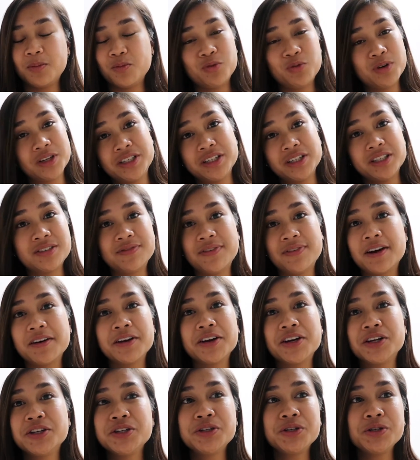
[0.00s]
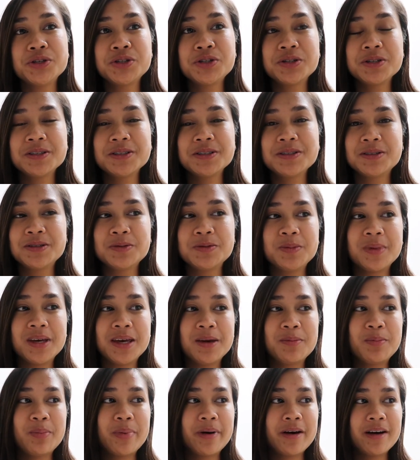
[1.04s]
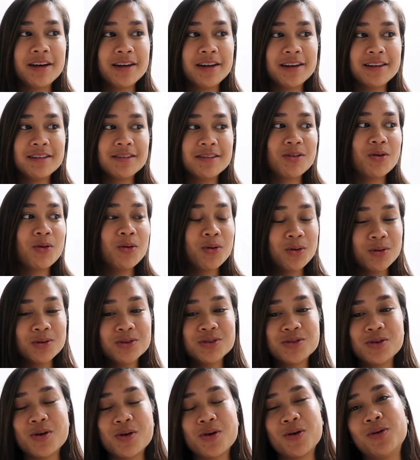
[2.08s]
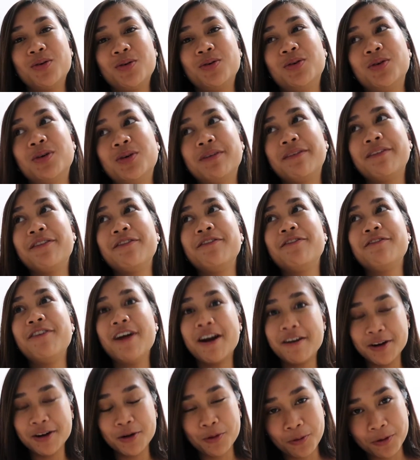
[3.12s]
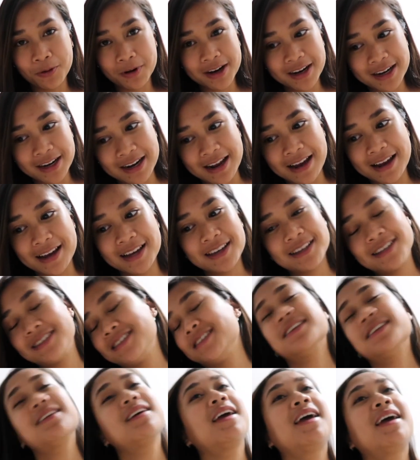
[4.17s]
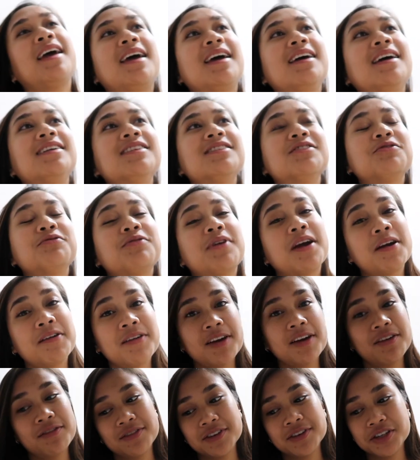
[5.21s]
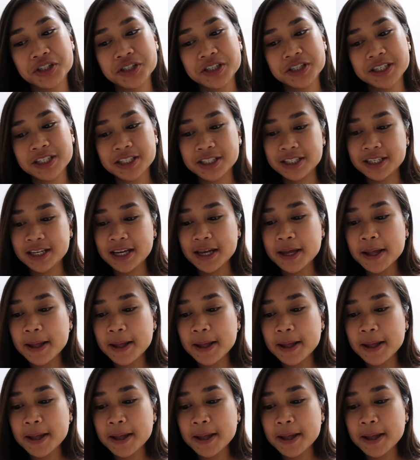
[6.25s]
which is very unusual to me, but also very organized and very efficient.